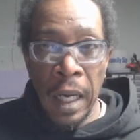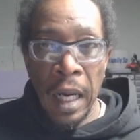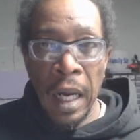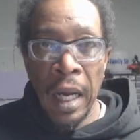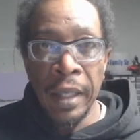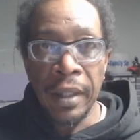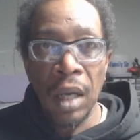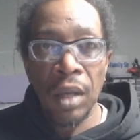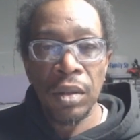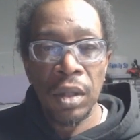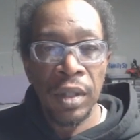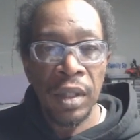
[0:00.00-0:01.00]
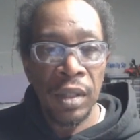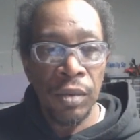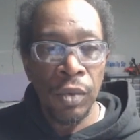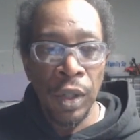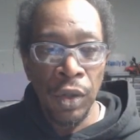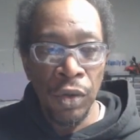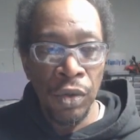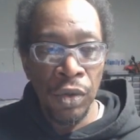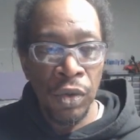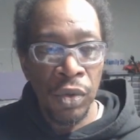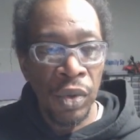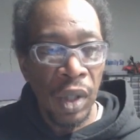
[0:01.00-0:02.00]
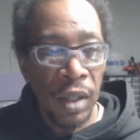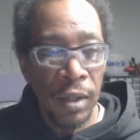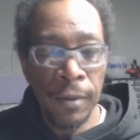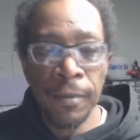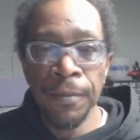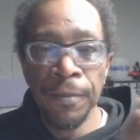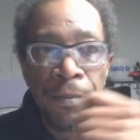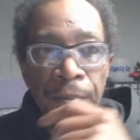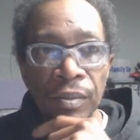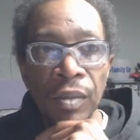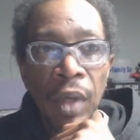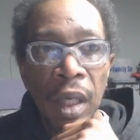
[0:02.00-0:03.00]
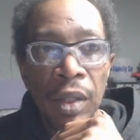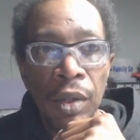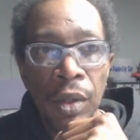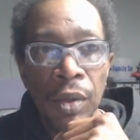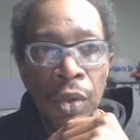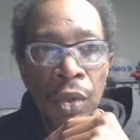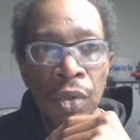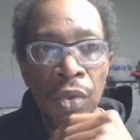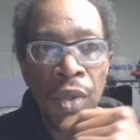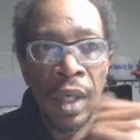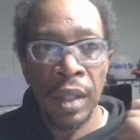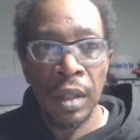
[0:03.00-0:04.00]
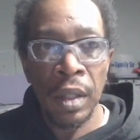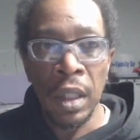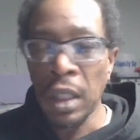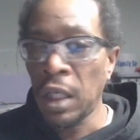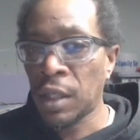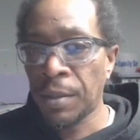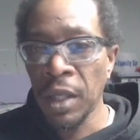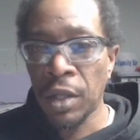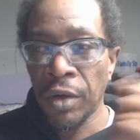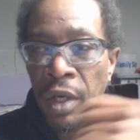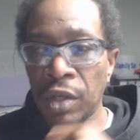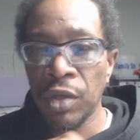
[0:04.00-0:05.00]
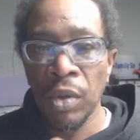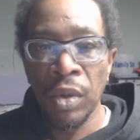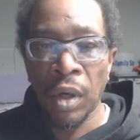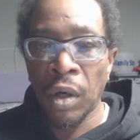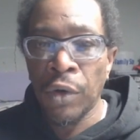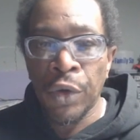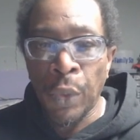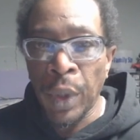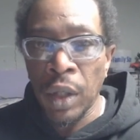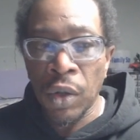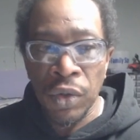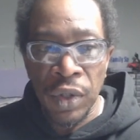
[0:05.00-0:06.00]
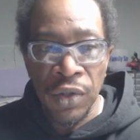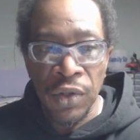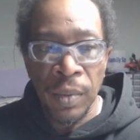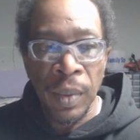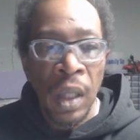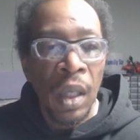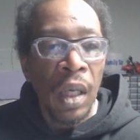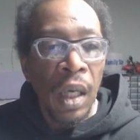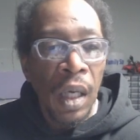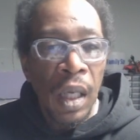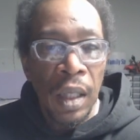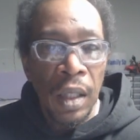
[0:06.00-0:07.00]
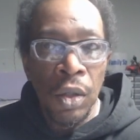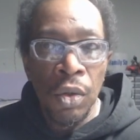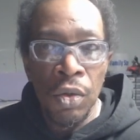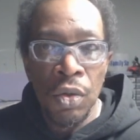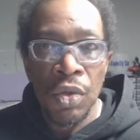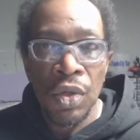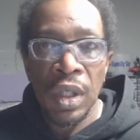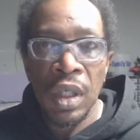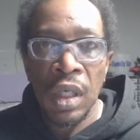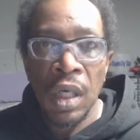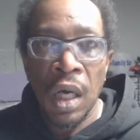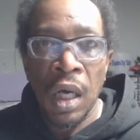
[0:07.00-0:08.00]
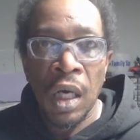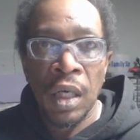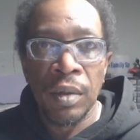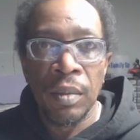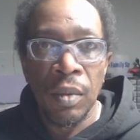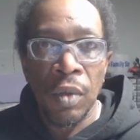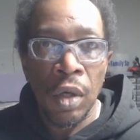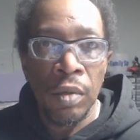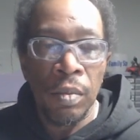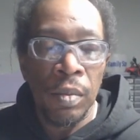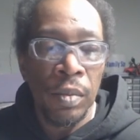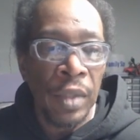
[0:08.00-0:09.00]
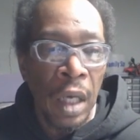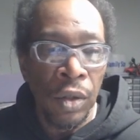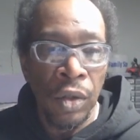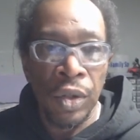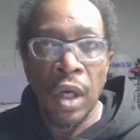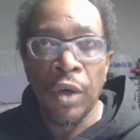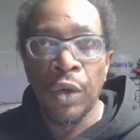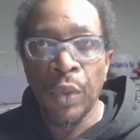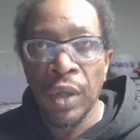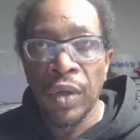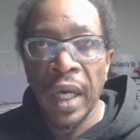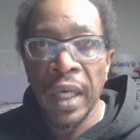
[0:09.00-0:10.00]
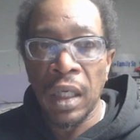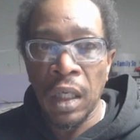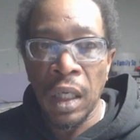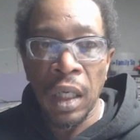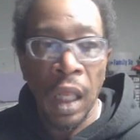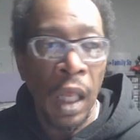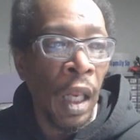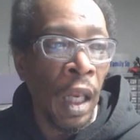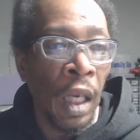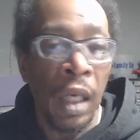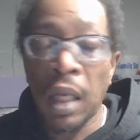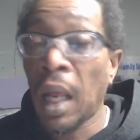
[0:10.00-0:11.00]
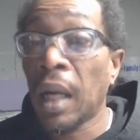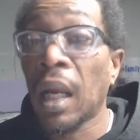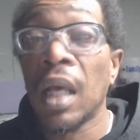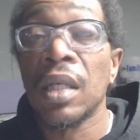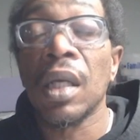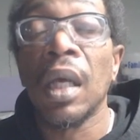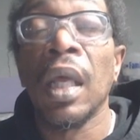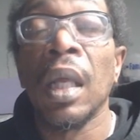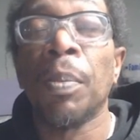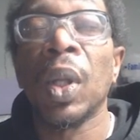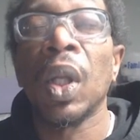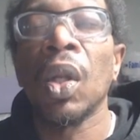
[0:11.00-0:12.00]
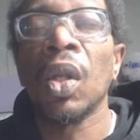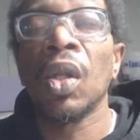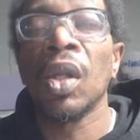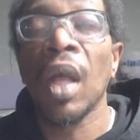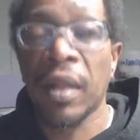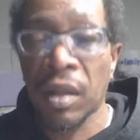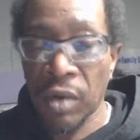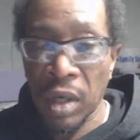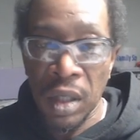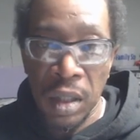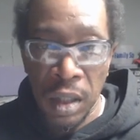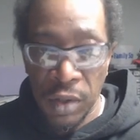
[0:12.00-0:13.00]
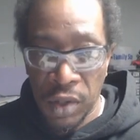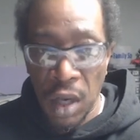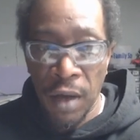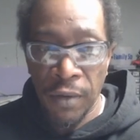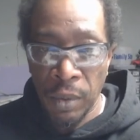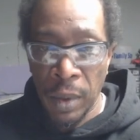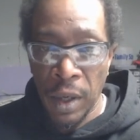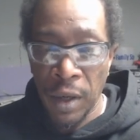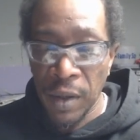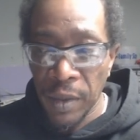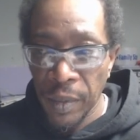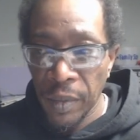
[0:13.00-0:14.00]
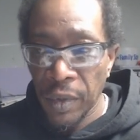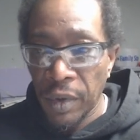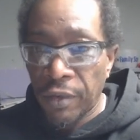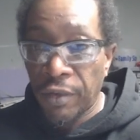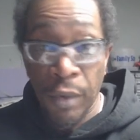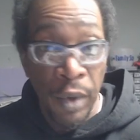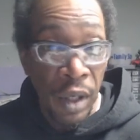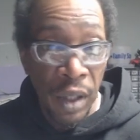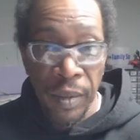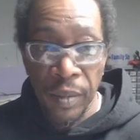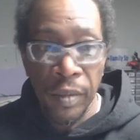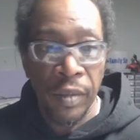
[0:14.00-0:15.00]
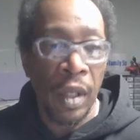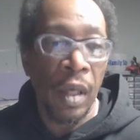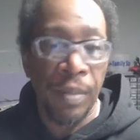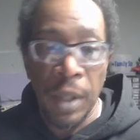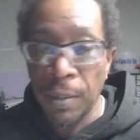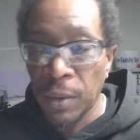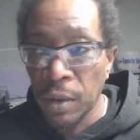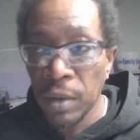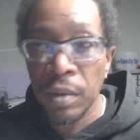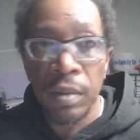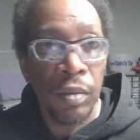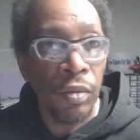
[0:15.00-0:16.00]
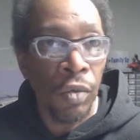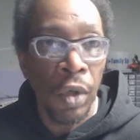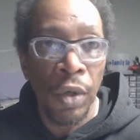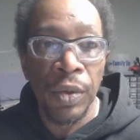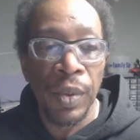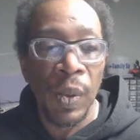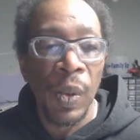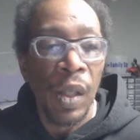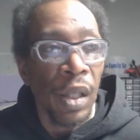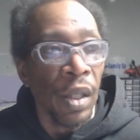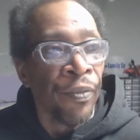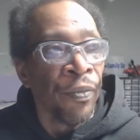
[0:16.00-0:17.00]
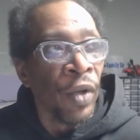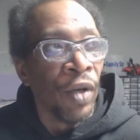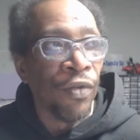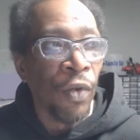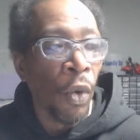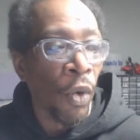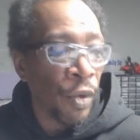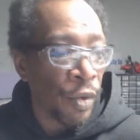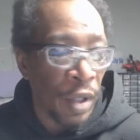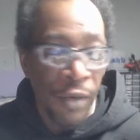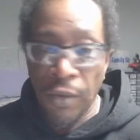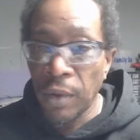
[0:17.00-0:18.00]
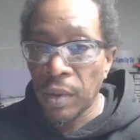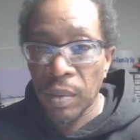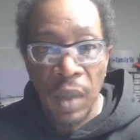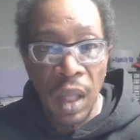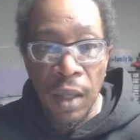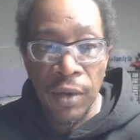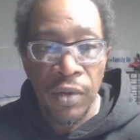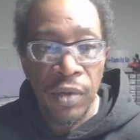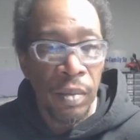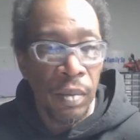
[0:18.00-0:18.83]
I downloaded when you you get an ESP32 or an Arduino system, you usually download the Arduino IDE, and that has a plethora of software free that people wrote for different things.